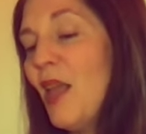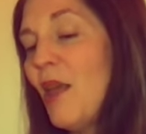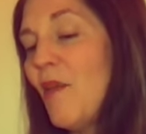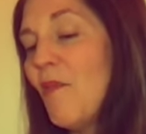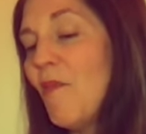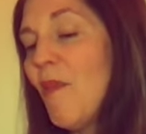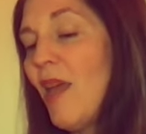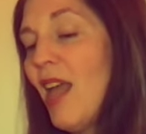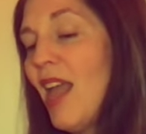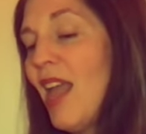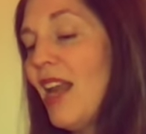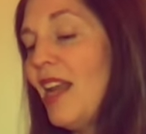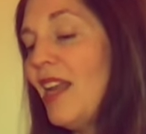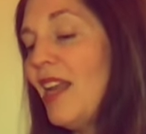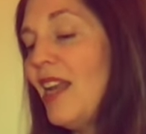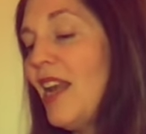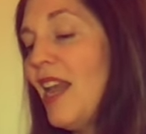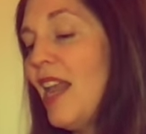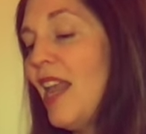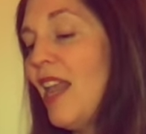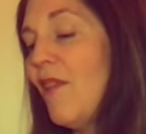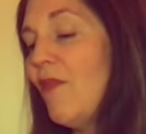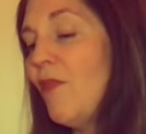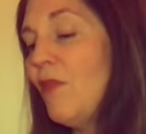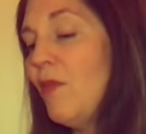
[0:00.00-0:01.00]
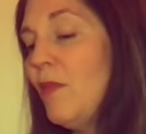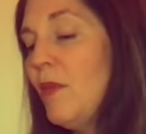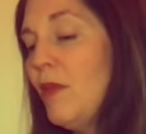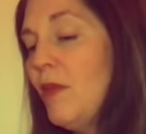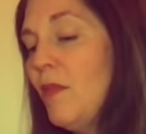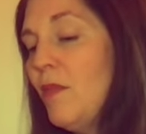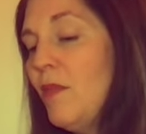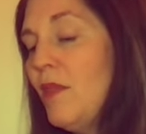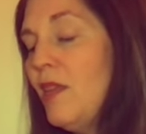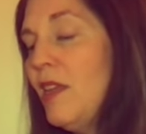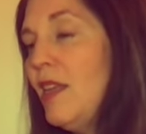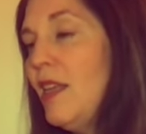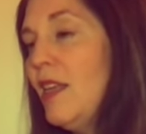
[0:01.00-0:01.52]
might never be
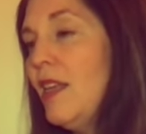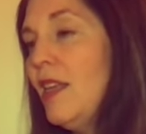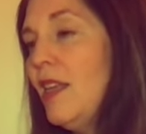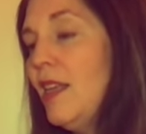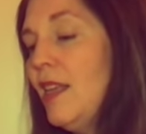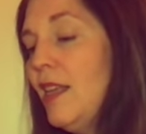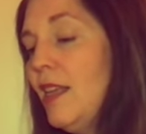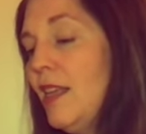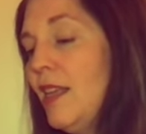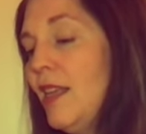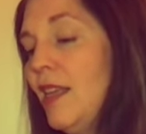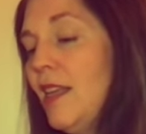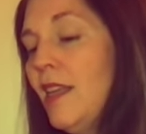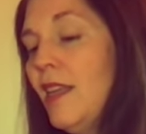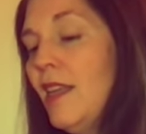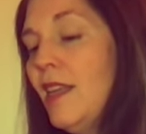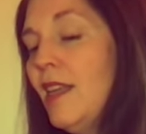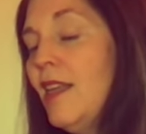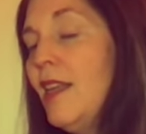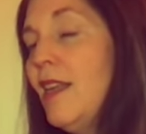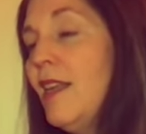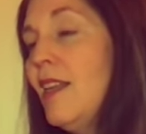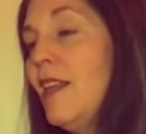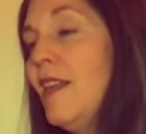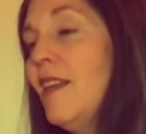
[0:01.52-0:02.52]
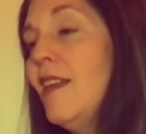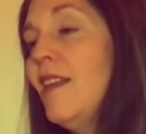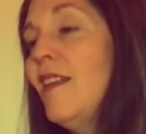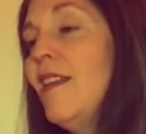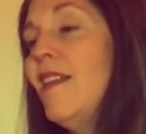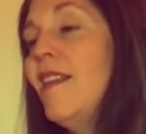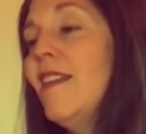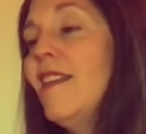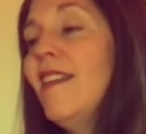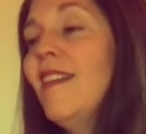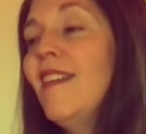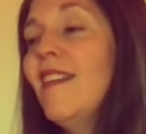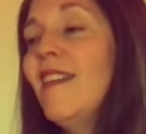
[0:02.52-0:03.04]
mean,
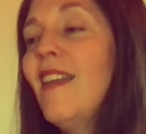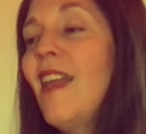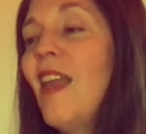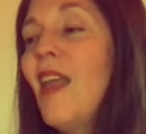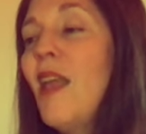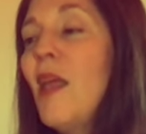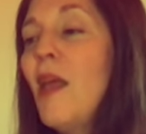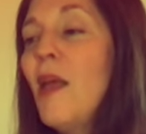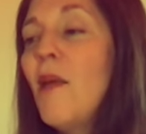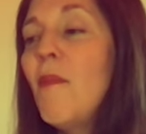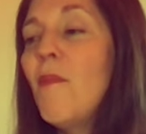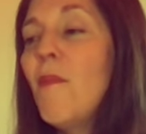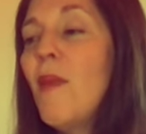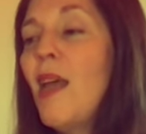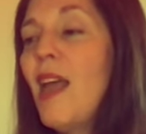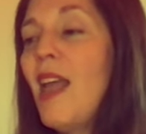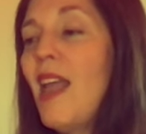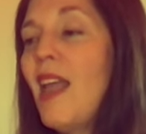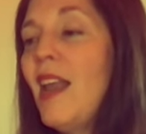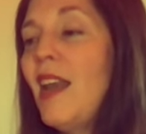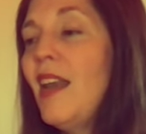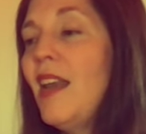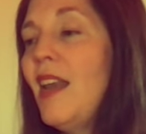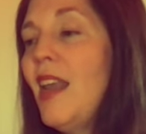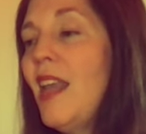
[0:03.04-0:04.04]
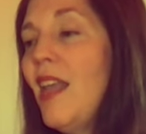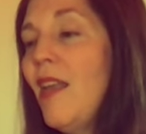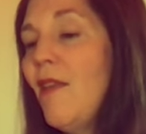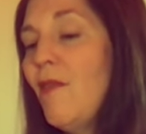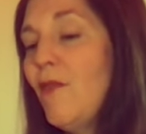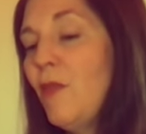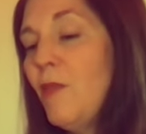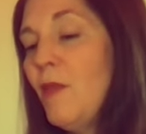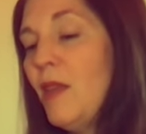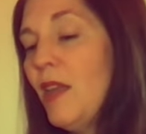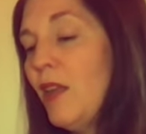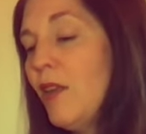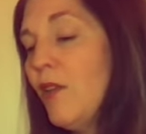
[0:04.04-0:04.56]
might never
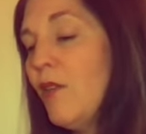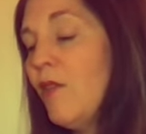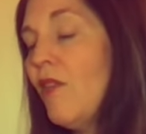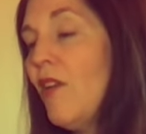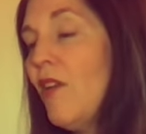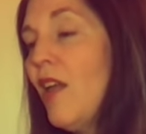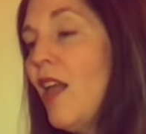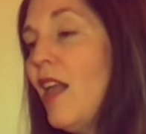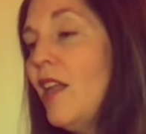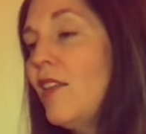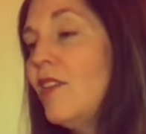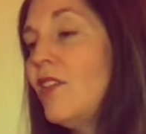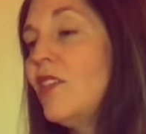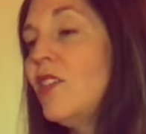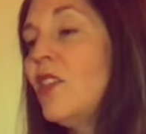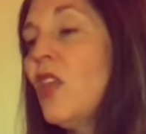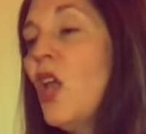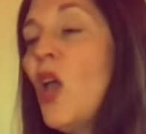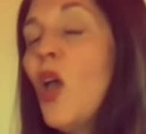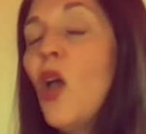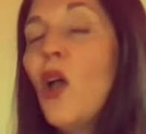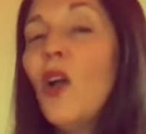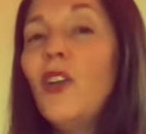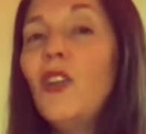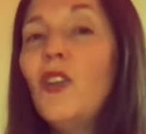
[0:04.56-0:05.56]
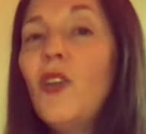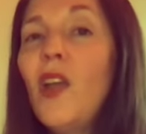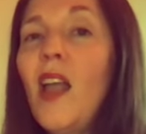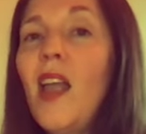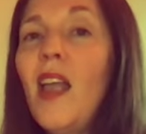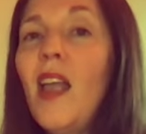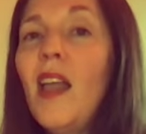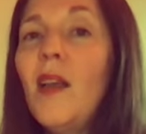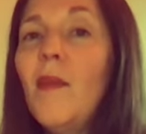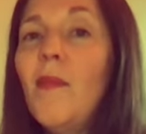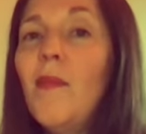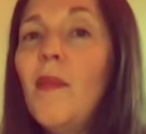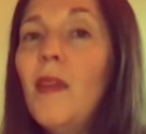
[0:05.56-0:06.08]
be cross or try
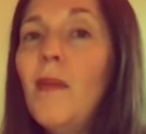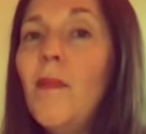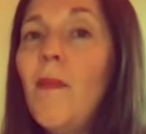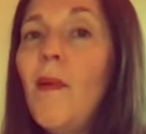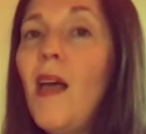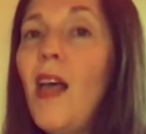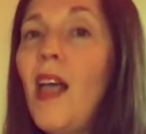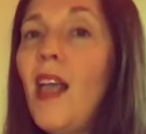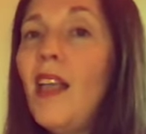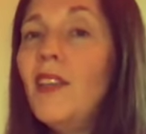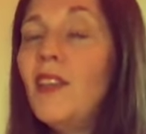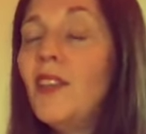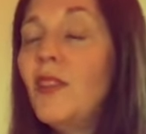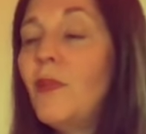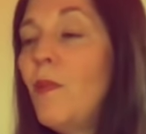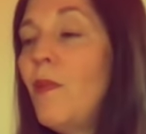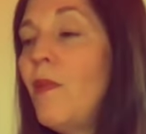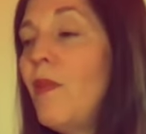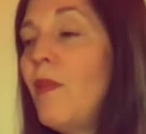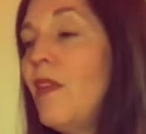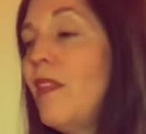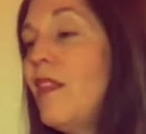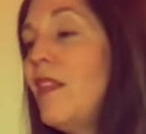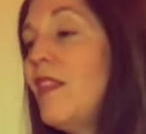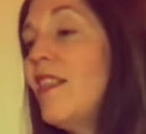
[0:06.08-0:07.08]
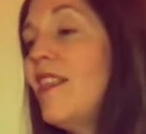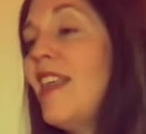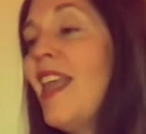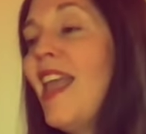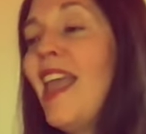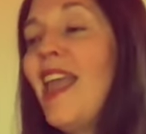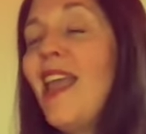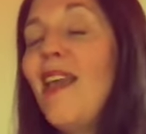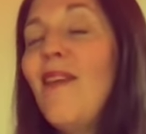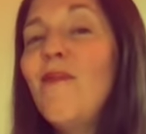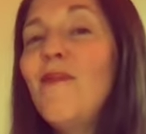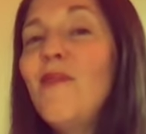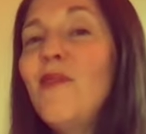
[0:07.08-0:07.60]
to be boss, but
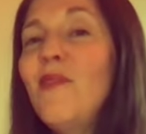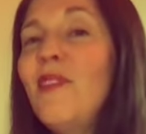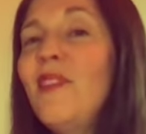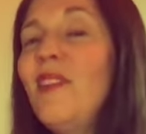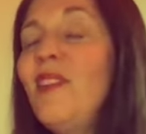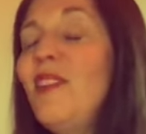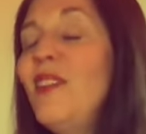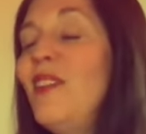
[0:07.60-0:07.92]
they wouldn't